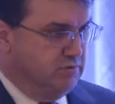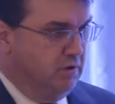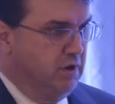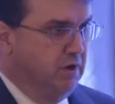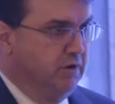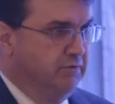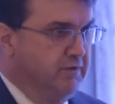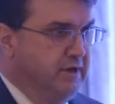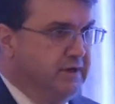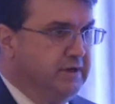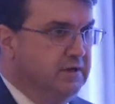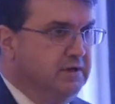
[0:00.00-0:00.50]
you
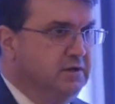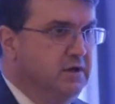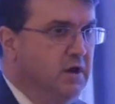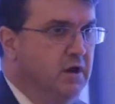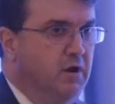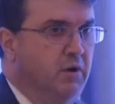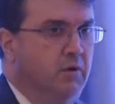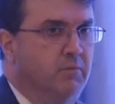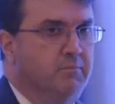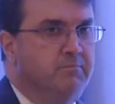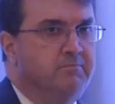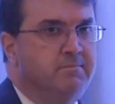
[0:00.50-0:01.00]
already
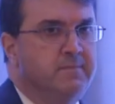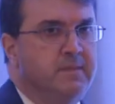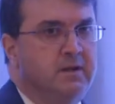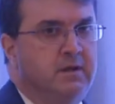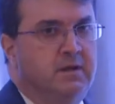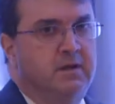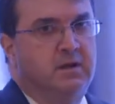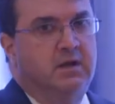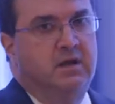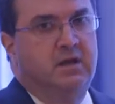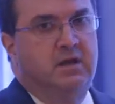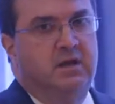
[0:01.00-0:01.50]
know.
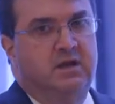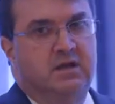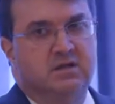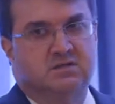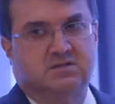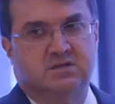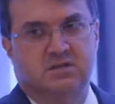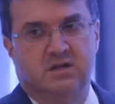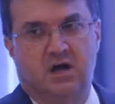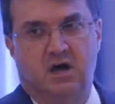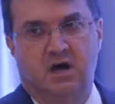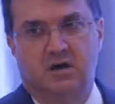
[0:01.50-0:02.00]

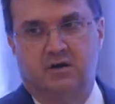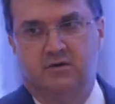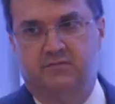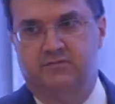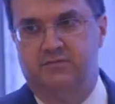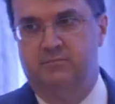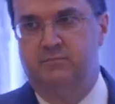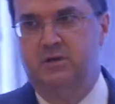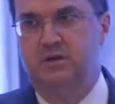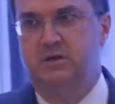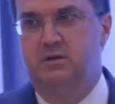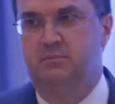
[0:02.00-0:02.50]
It's an honor
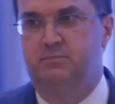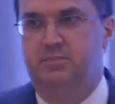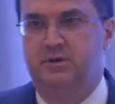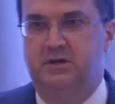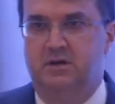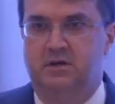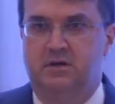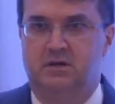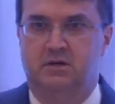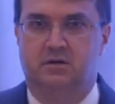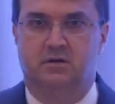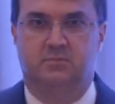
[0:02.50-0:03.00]
for me to
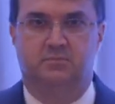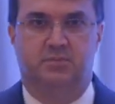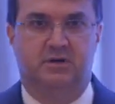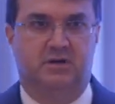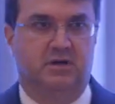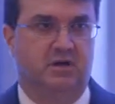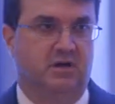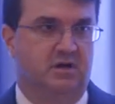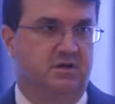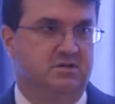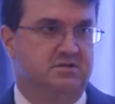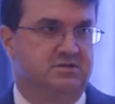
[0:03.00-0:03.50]
be here
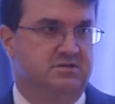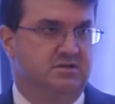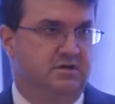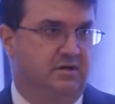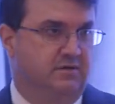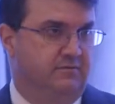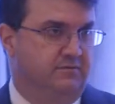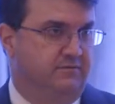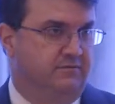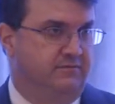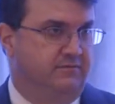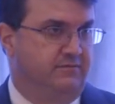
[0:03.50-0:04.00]
because
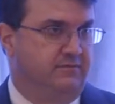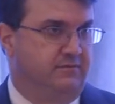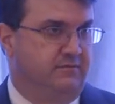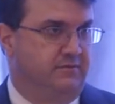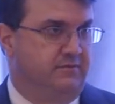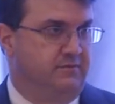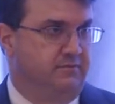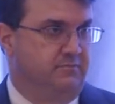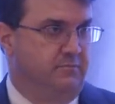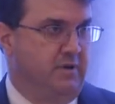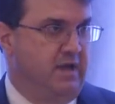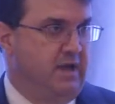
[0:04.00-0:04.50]
of
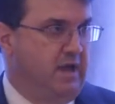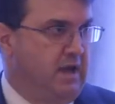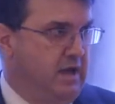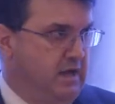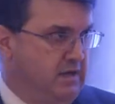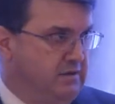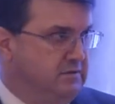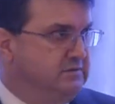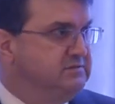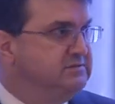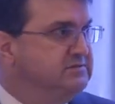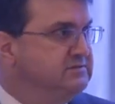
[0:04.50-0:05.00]
the
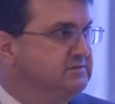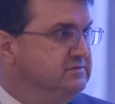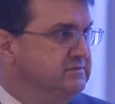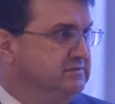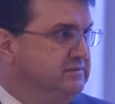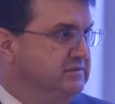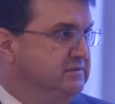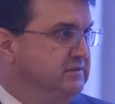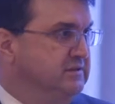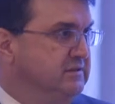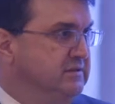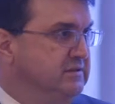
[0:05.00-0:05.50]
man
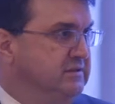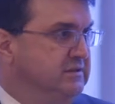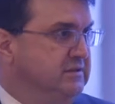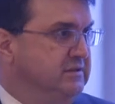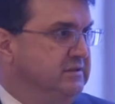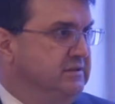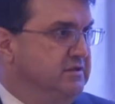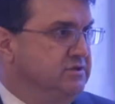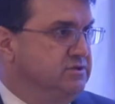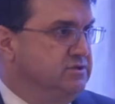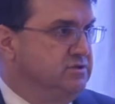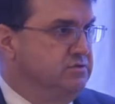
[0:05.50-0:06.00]

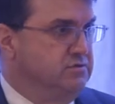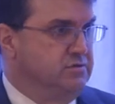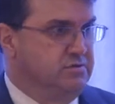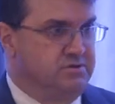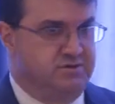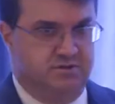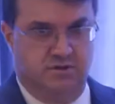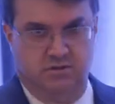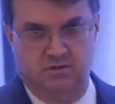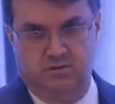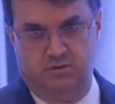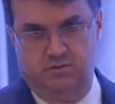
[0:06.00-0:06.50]
that you are
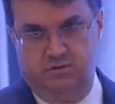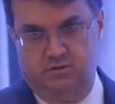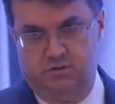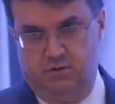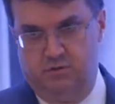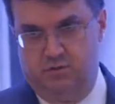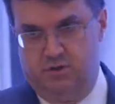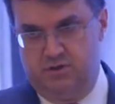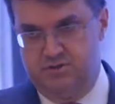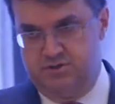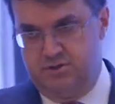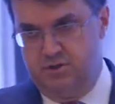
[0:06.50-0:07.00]
who
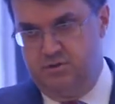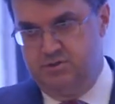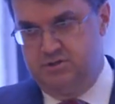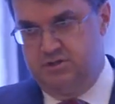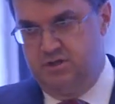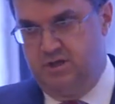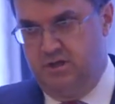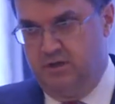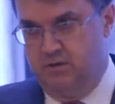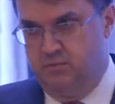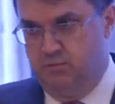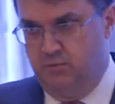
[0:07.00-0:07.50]
you are
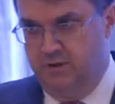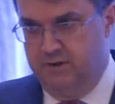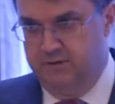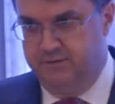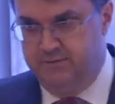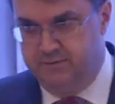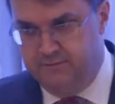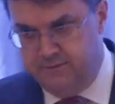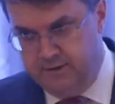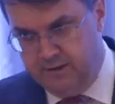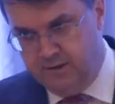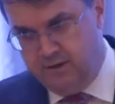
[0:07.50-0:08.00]
associated
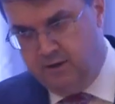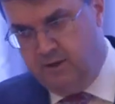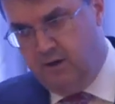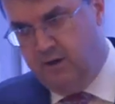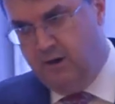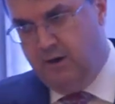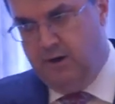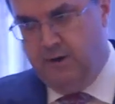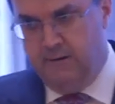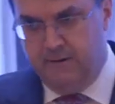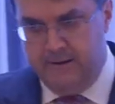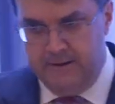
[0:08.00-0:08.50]
with. There
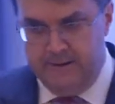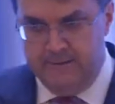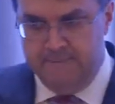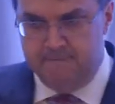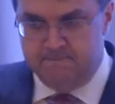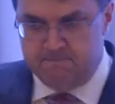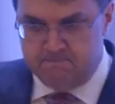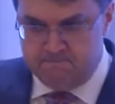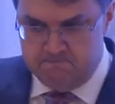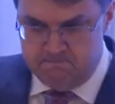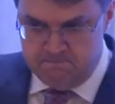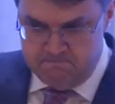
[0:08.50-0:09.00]
are
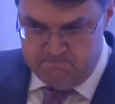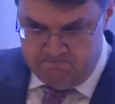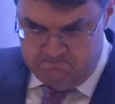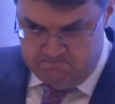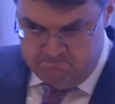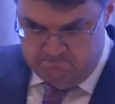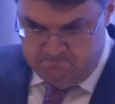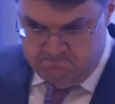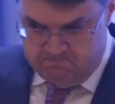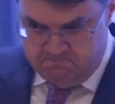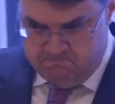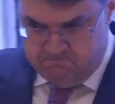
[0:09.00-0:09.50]

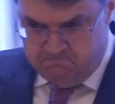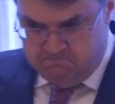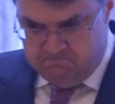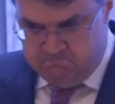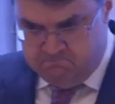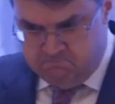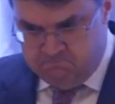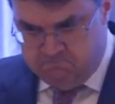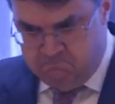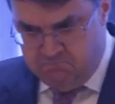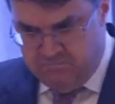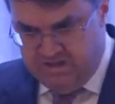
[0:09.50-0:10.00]

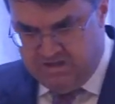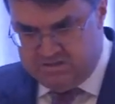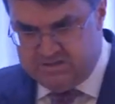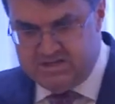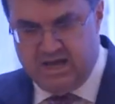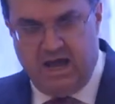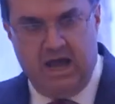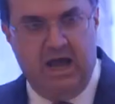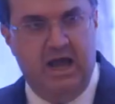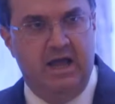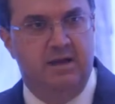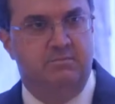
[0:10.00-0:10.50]

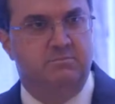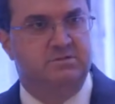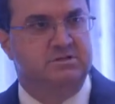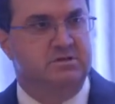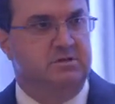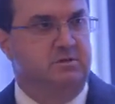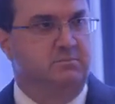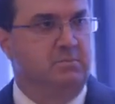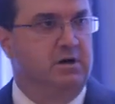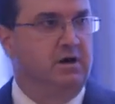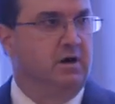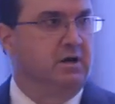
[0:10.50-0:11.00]
times
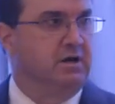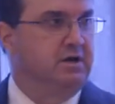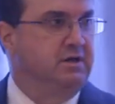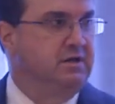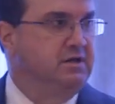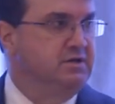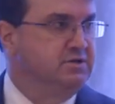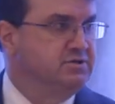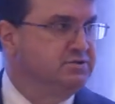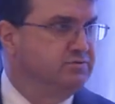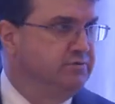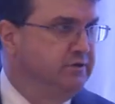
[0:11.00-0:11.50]
in American
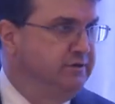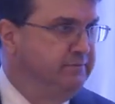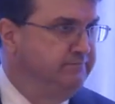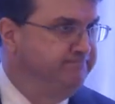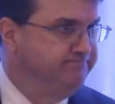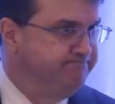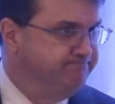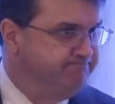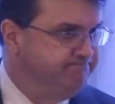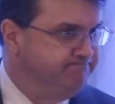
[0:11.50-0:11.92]
history,